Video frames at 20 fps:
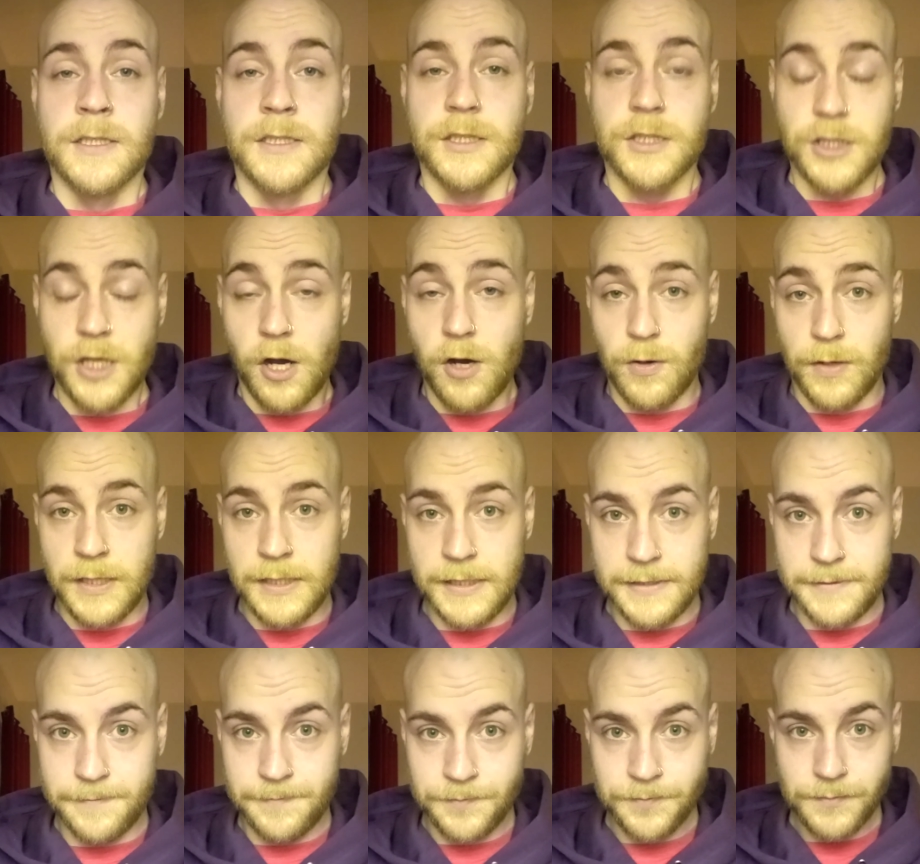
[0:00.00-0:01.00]
So,
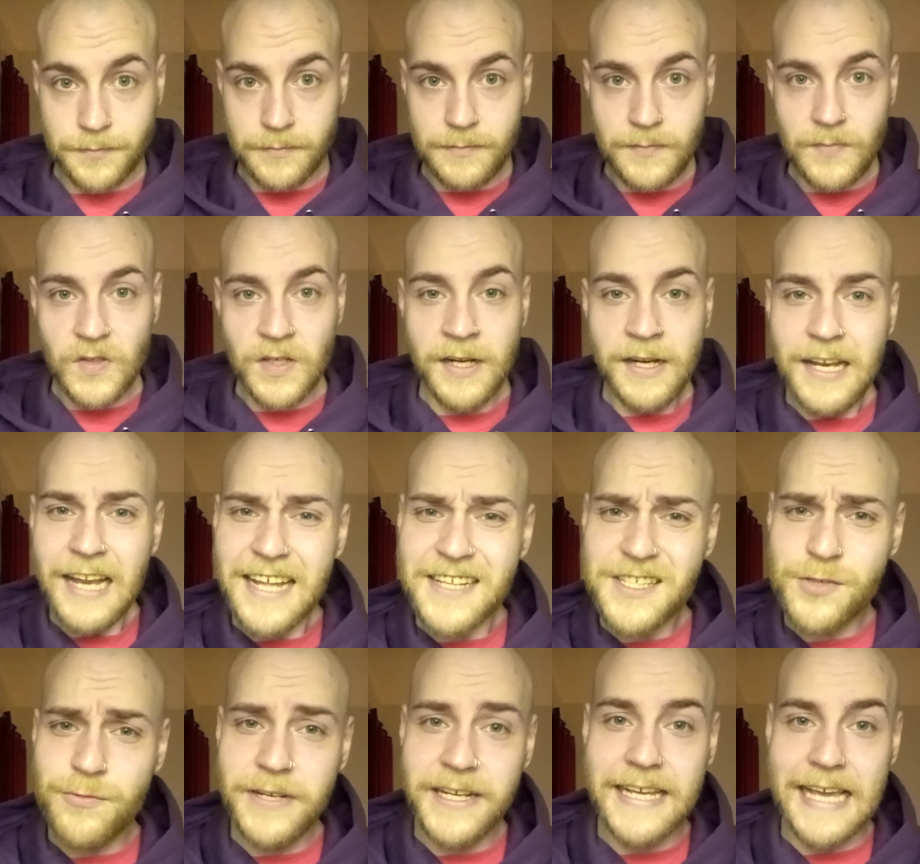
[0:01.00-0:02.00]

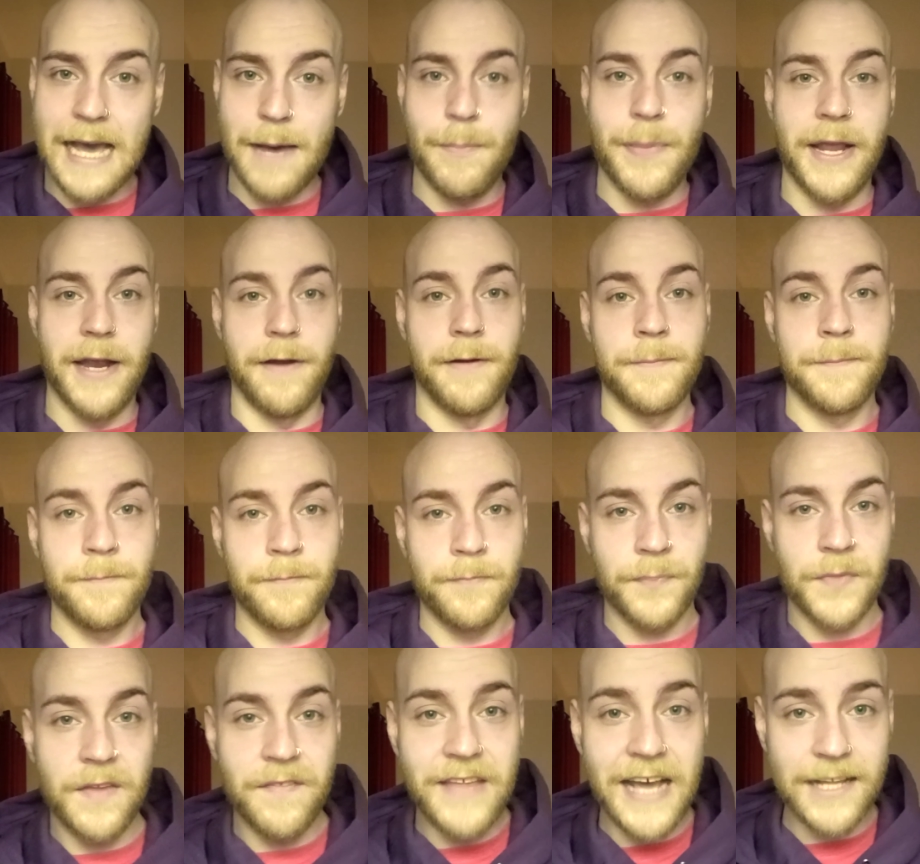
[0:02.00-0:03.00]
let's recap here.
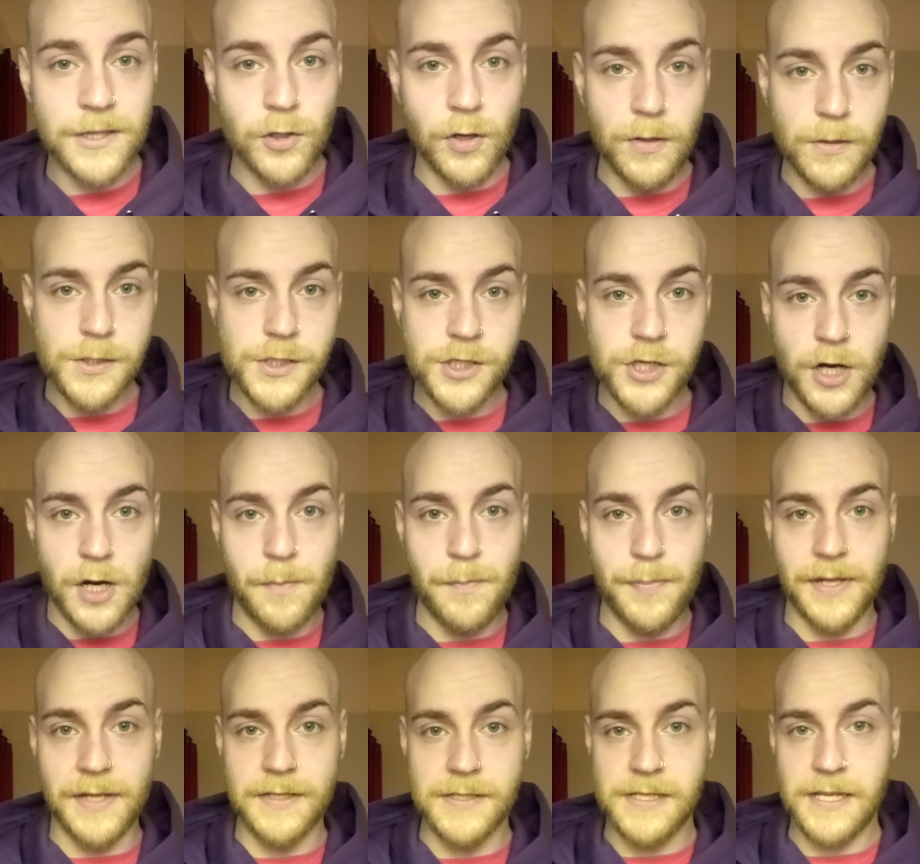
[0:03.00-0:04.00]
That old
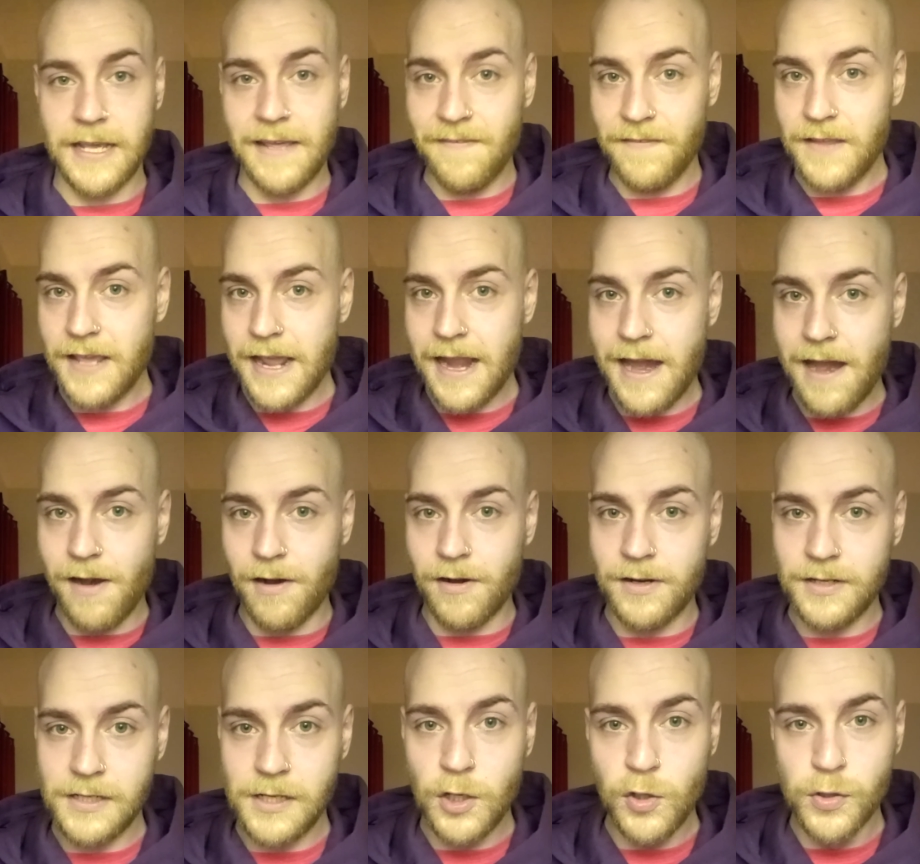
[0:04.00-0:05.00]
serpent in the
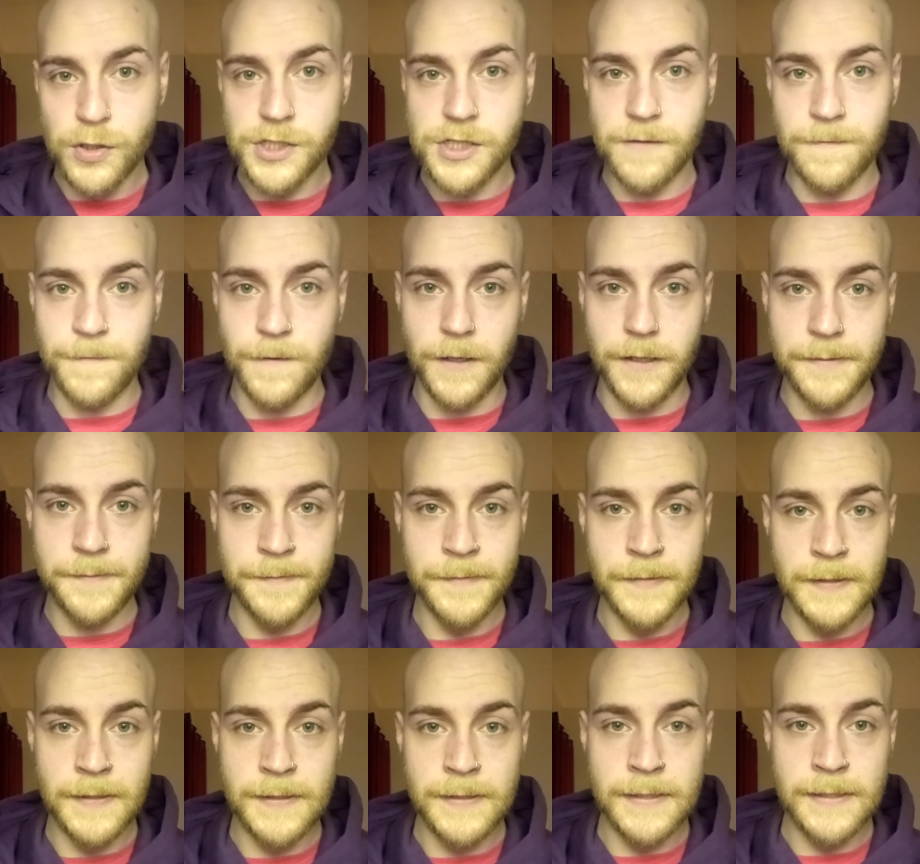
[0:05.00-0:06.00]
air, Lucifer,
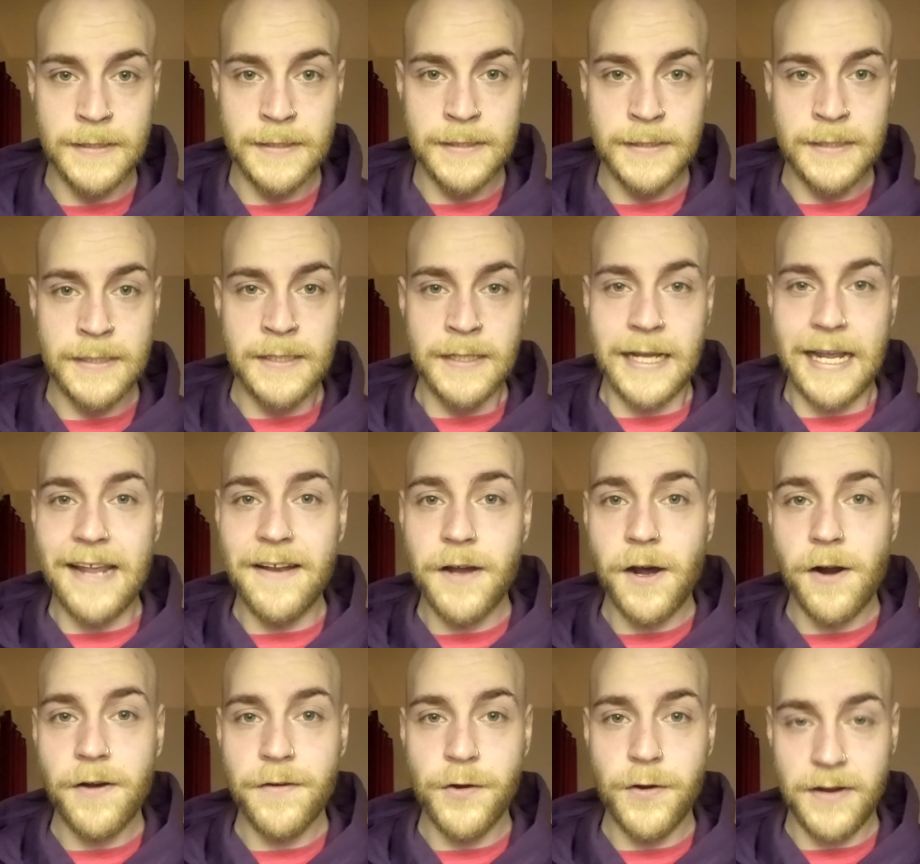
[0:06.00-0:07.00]
in
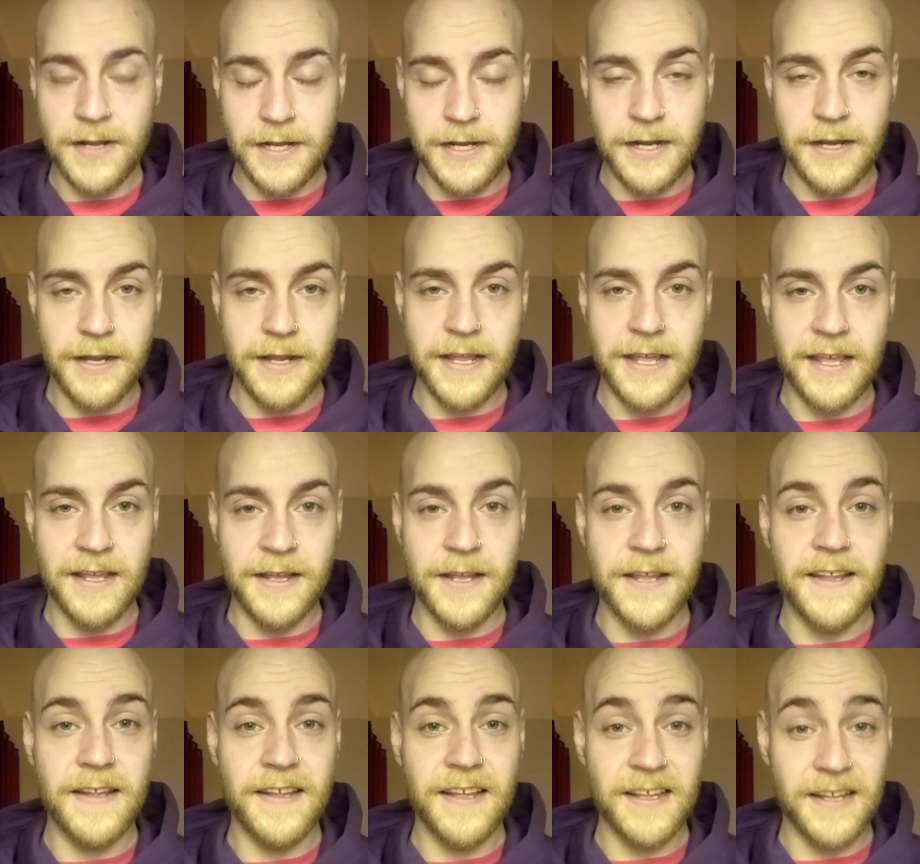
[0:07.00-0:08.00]
our
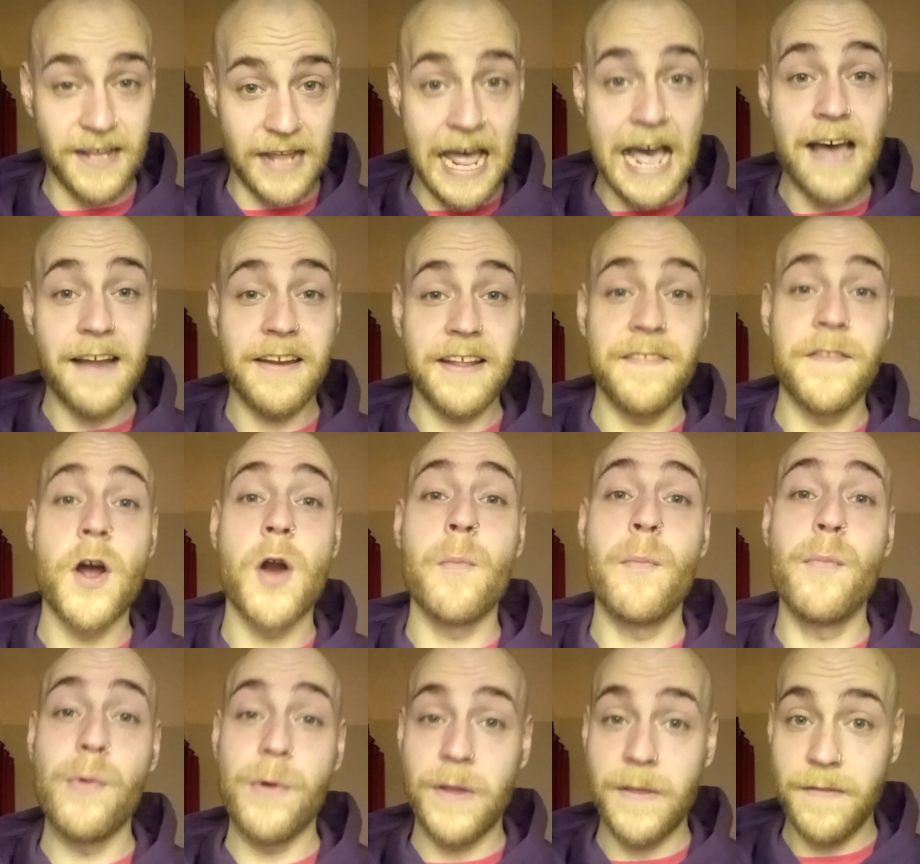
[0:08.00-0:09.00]
and in our
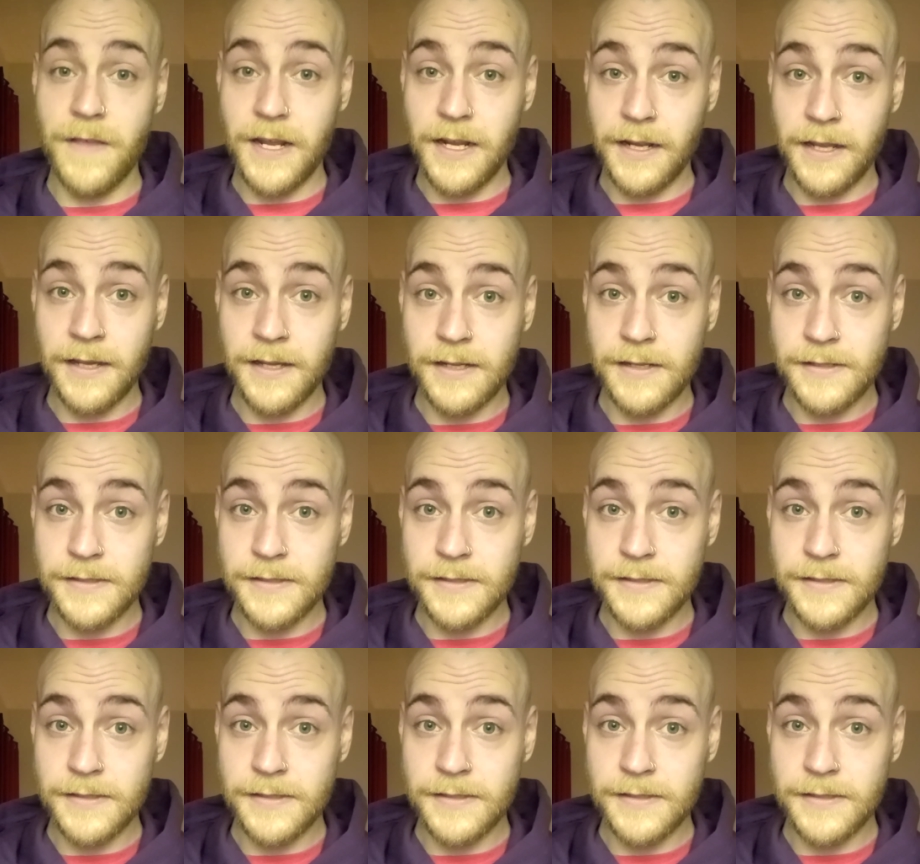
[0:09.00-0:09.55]
breathing,